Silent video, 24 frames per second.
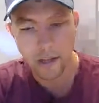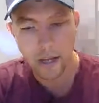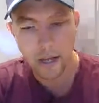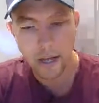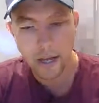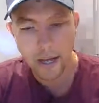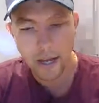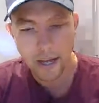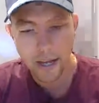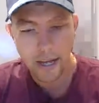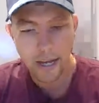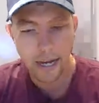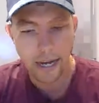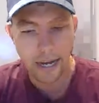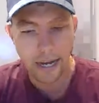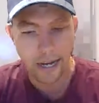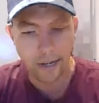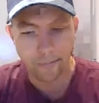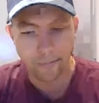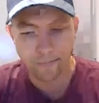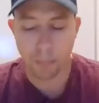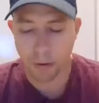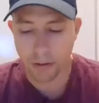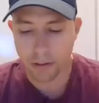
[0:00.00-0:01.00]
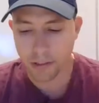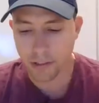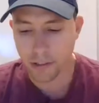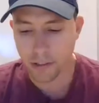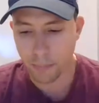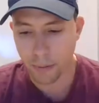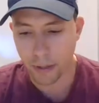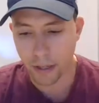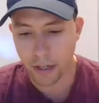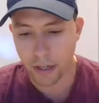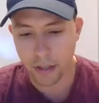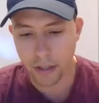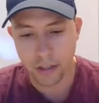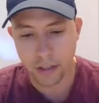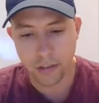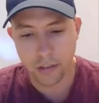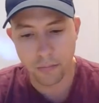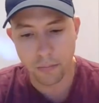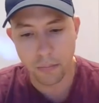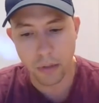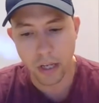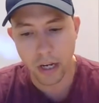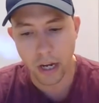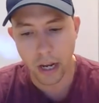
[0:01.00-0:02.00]
Participate in these
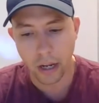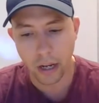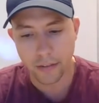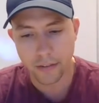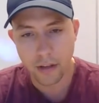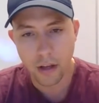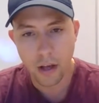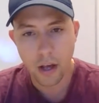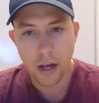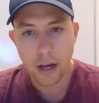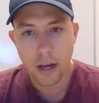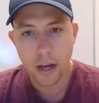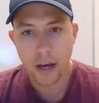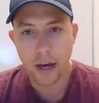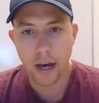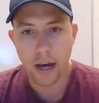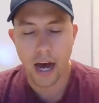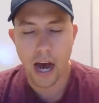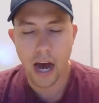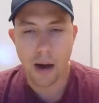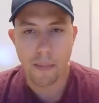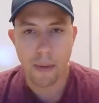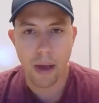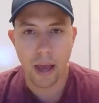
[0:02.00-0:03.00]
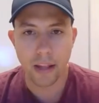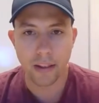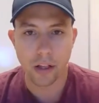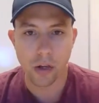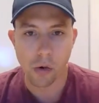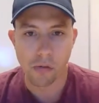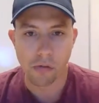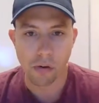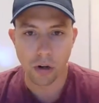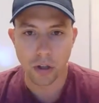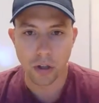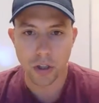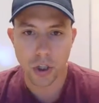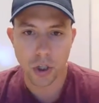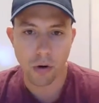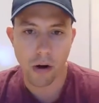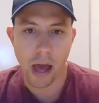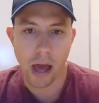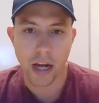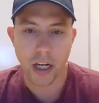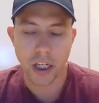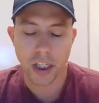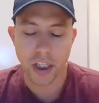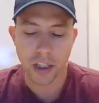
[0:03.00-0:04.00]
meetings and the overall
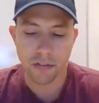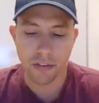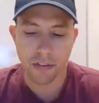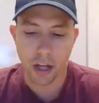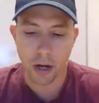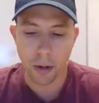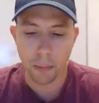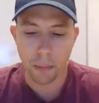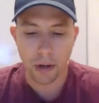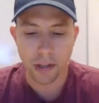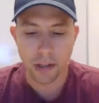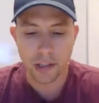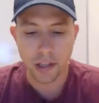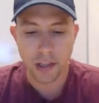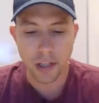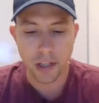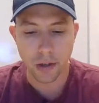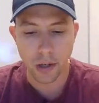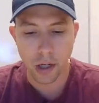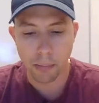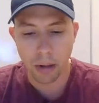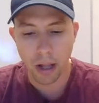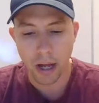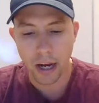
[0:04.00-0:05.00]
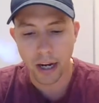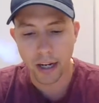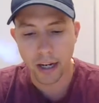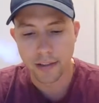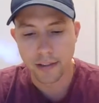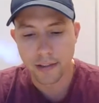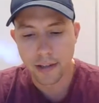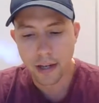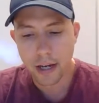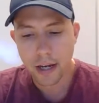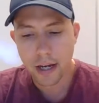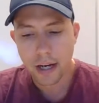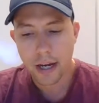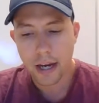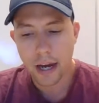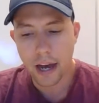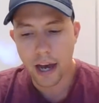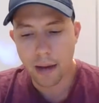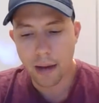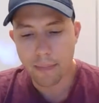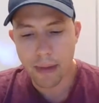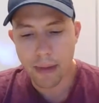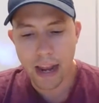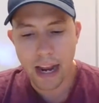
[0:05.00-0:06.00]
strategy of the Enterprise Ethereum Alliance.
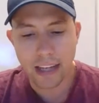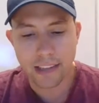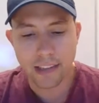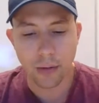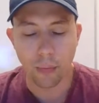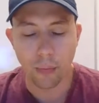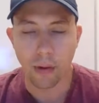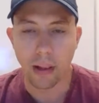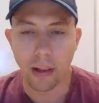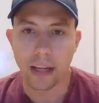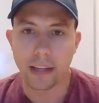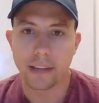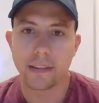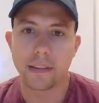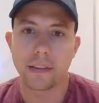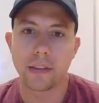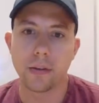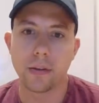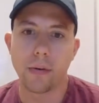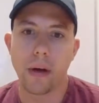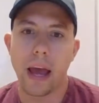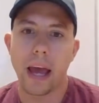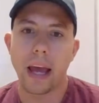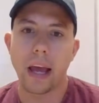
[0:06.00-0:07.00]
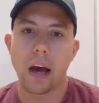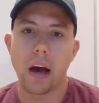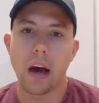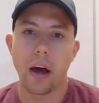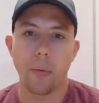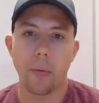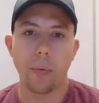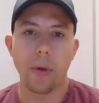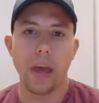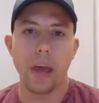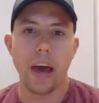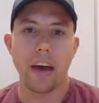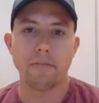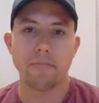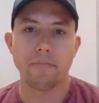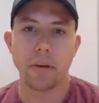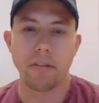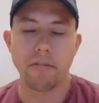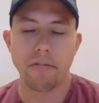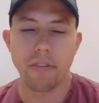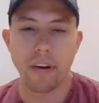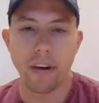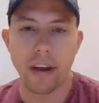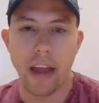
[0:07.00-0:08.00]
And as it relates to Aon, we have
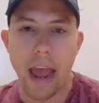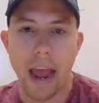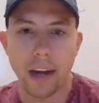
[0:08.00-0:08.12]
been very